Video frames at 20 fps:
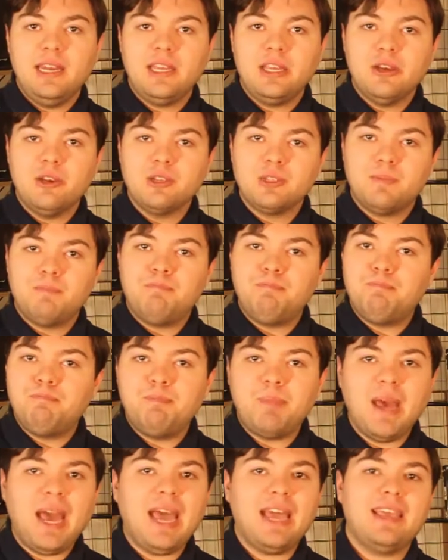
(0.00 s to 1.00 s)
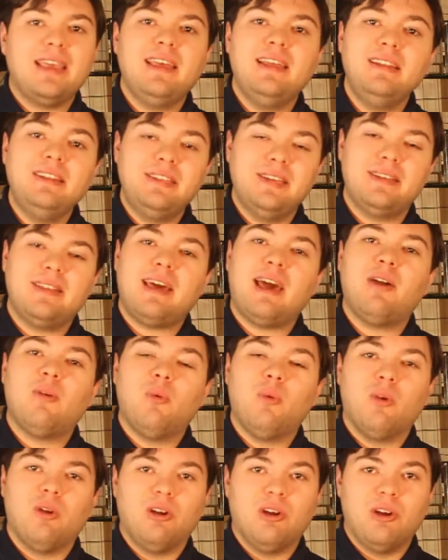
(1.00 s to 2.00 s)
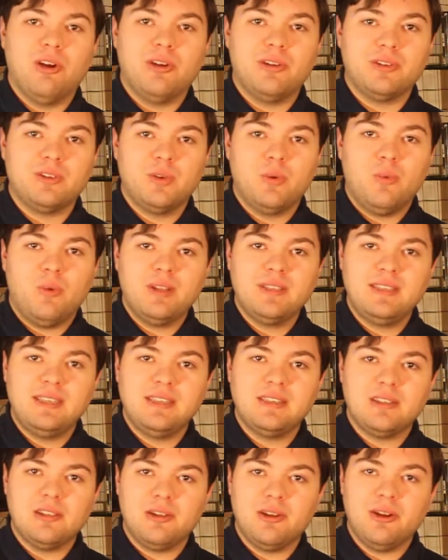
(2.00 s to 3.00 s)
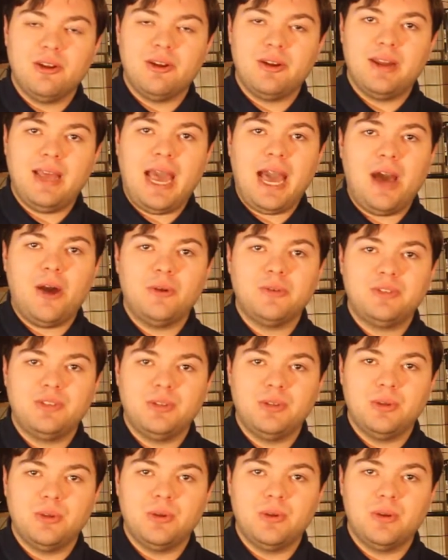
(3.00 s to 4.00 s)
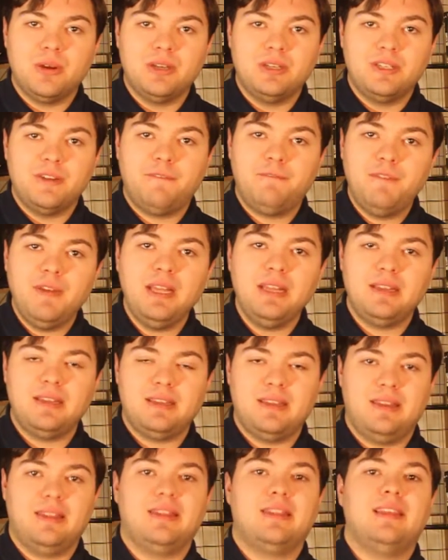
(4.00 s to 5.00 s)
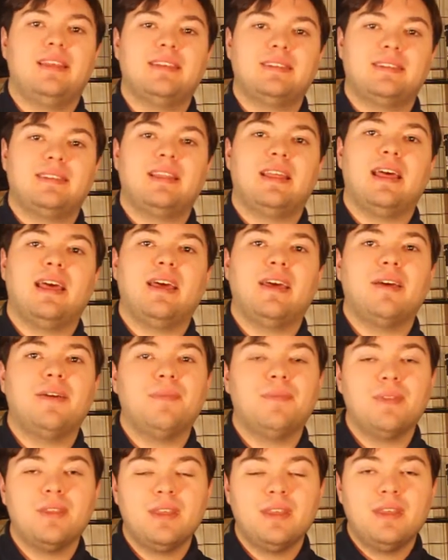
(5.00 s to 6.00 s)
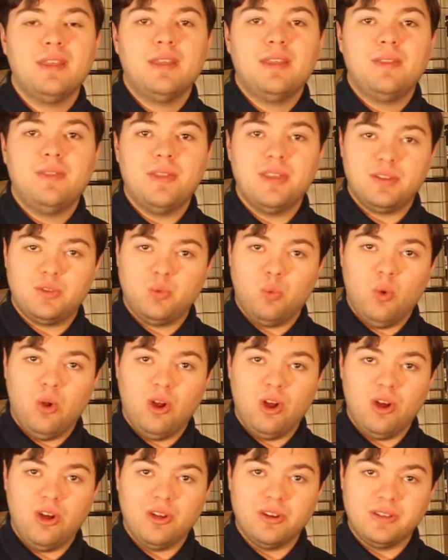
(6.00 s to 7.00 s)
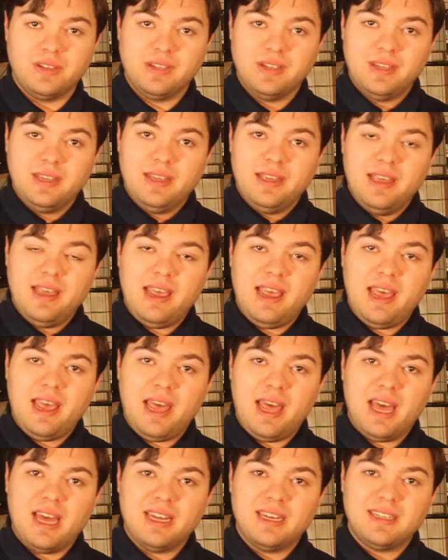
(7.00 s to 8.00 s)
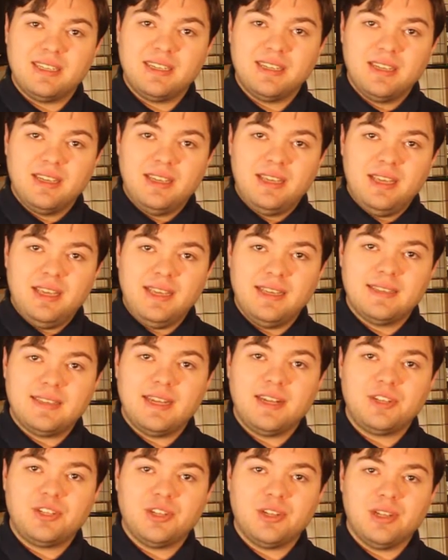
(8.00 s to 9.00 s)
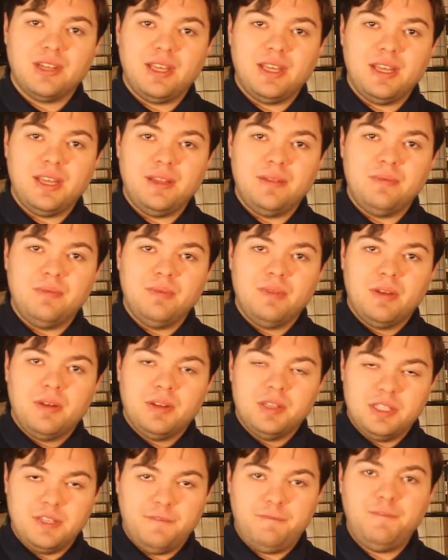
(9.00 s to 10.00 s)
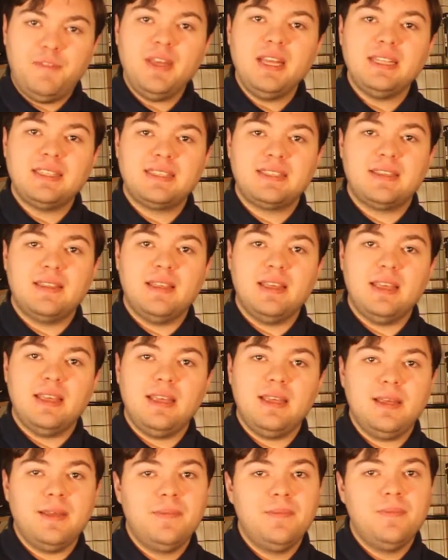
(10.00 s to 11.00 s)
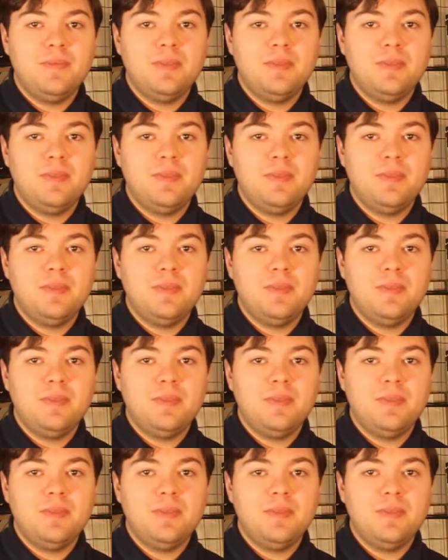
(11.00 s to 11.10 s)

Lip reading: goes back into that world once he's learned how to defeat this world, and he essentially defeats the